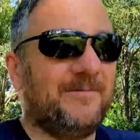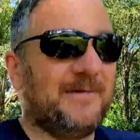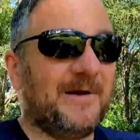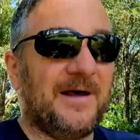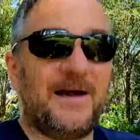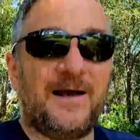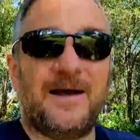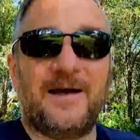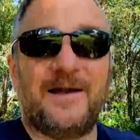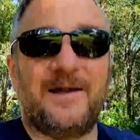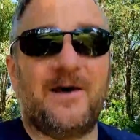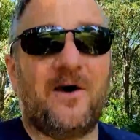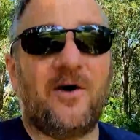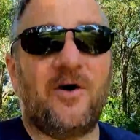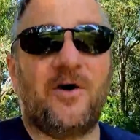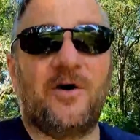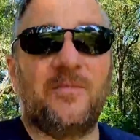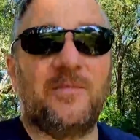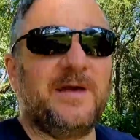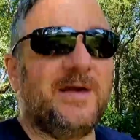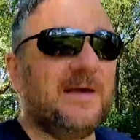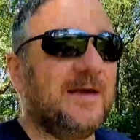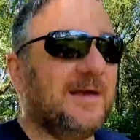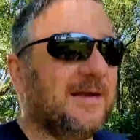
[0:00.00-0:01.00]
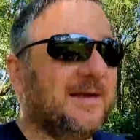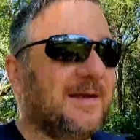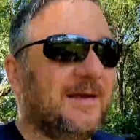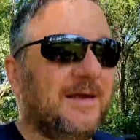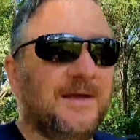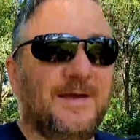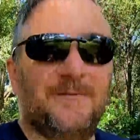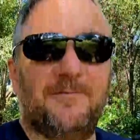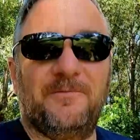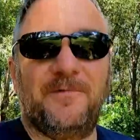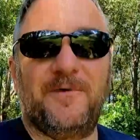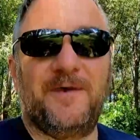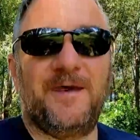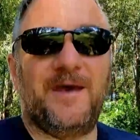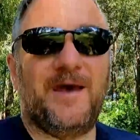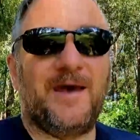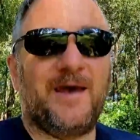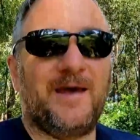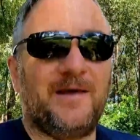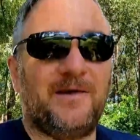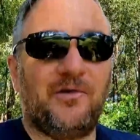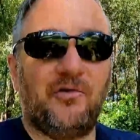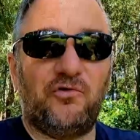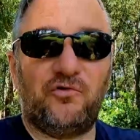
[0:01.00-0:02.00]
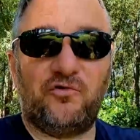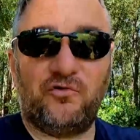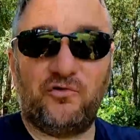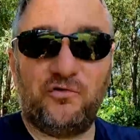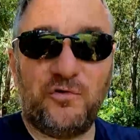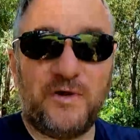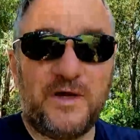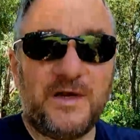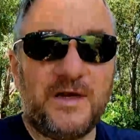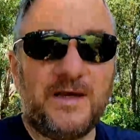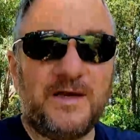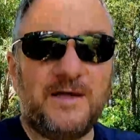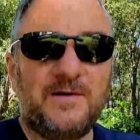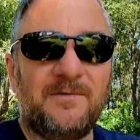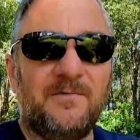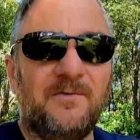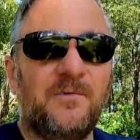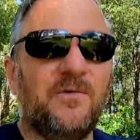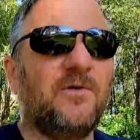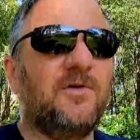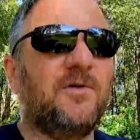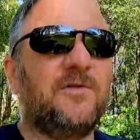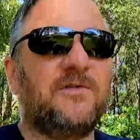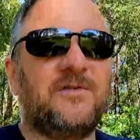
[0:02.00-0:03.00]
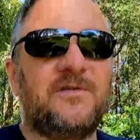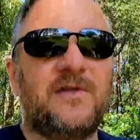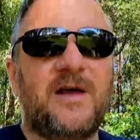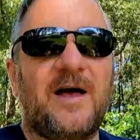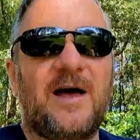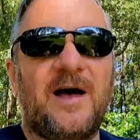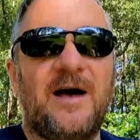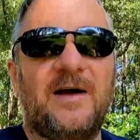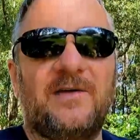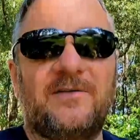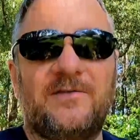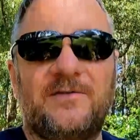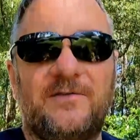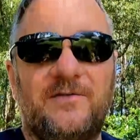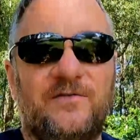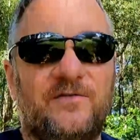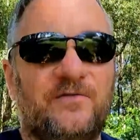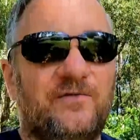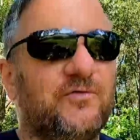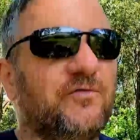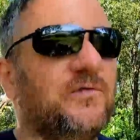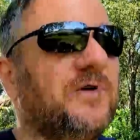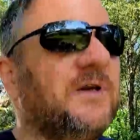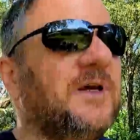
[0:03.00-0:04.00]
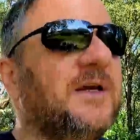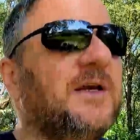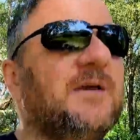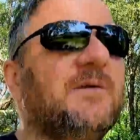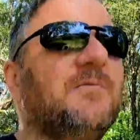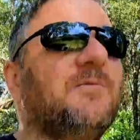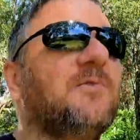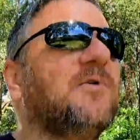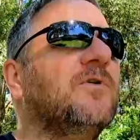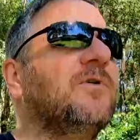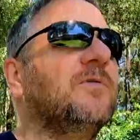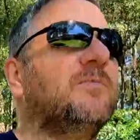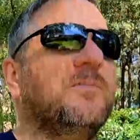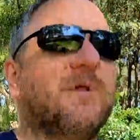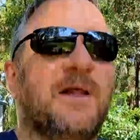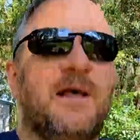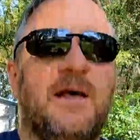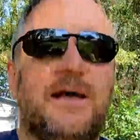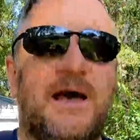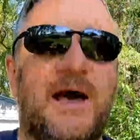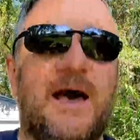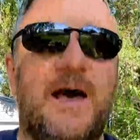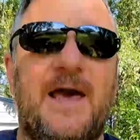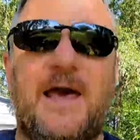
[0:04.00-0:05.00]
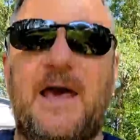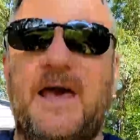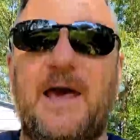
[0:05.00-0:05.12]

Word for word: when I got in the army and we had those green wool socks and those green wool blank, I